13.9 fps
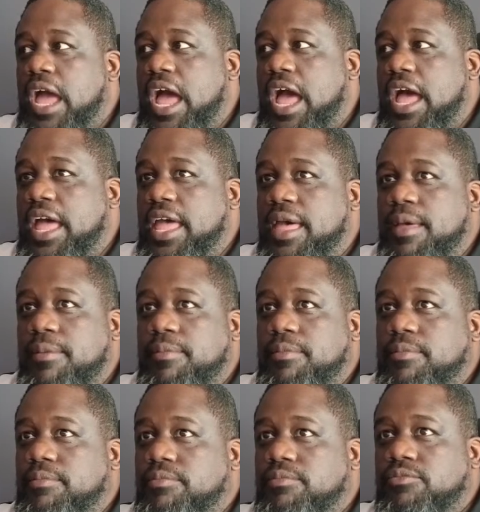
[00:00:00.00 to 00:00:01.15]

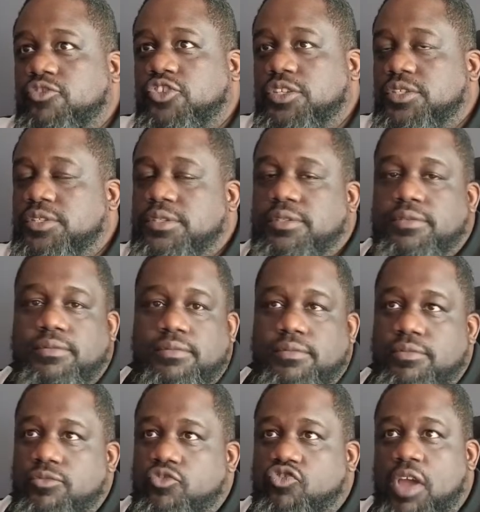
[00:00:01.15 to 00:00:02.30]
I'm just
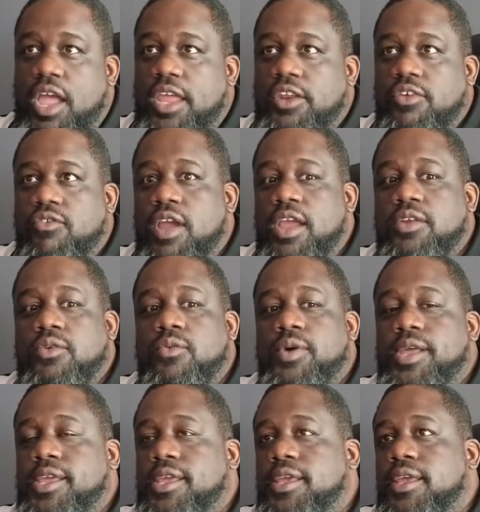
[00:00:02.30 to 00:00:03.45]
trying to grind
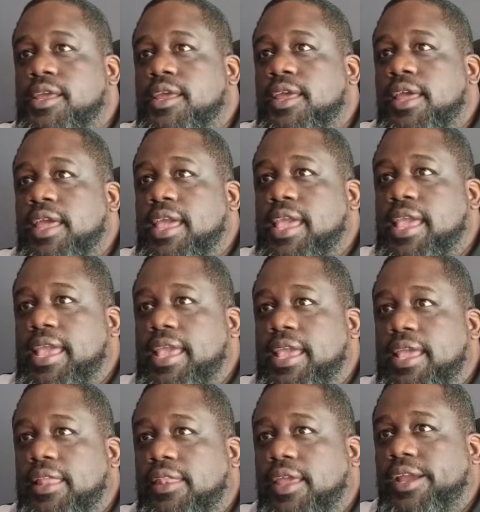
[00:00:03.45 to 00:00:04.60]
away.
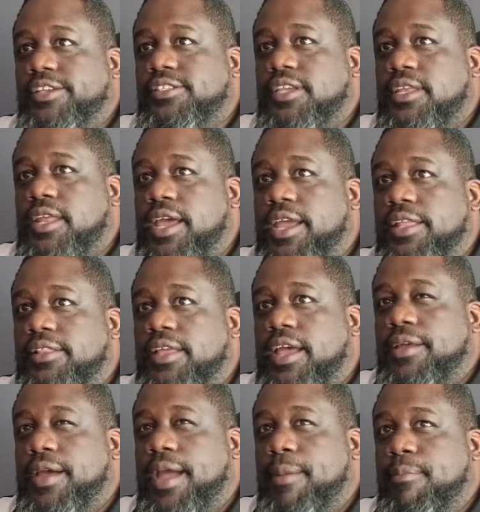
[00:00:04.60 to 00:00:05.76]
And like I said, I
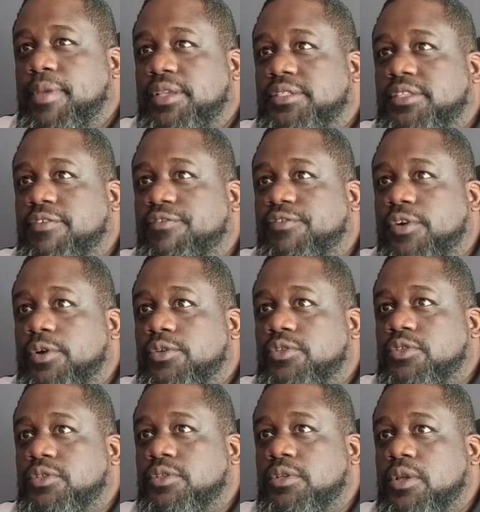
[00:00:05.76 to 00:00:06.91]
missed the
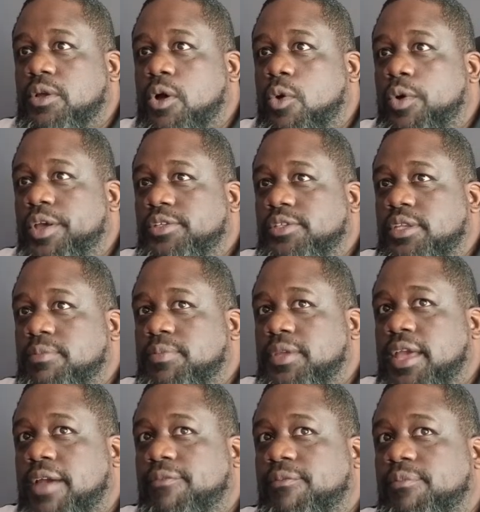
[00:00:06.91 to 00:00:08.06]
first OSCP.
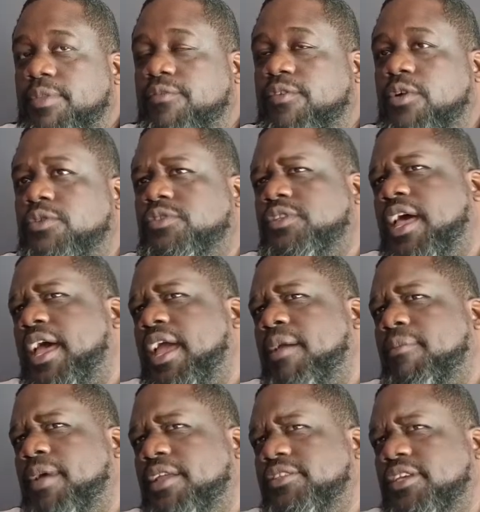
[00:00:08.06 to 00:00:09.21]
The first
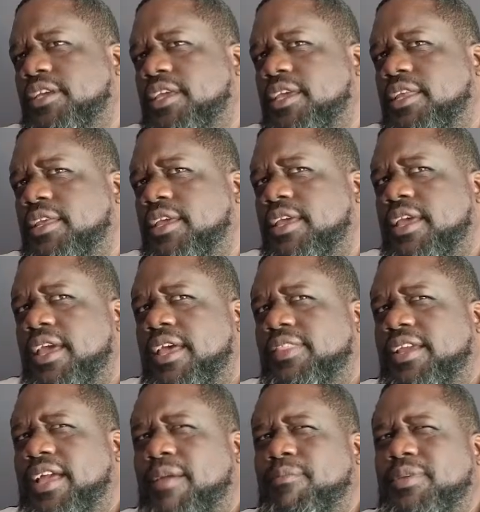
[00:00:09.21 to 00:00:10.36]
time I took it, I
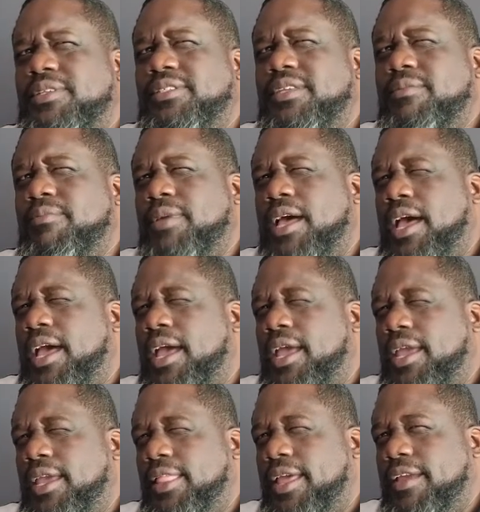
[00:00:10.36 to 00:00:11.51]
think I missed it
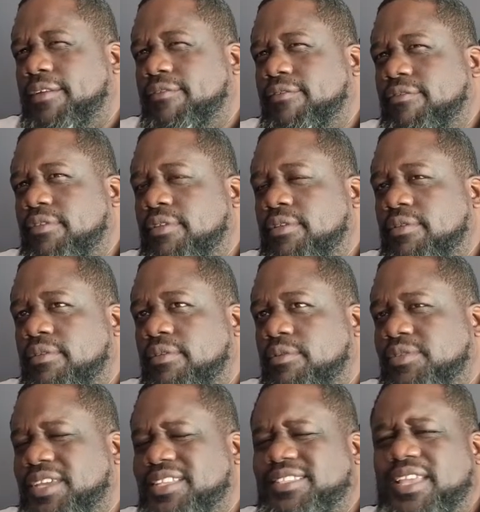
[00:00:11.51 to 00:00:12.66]
by like,
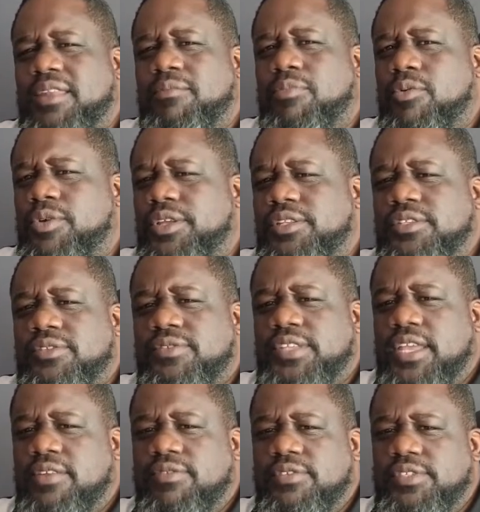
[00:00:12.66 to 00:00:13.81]
it's like 10 points,
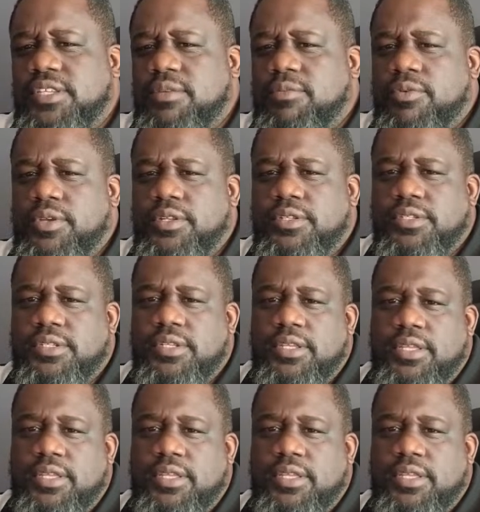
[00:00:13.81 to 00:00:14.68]
10, 15 points.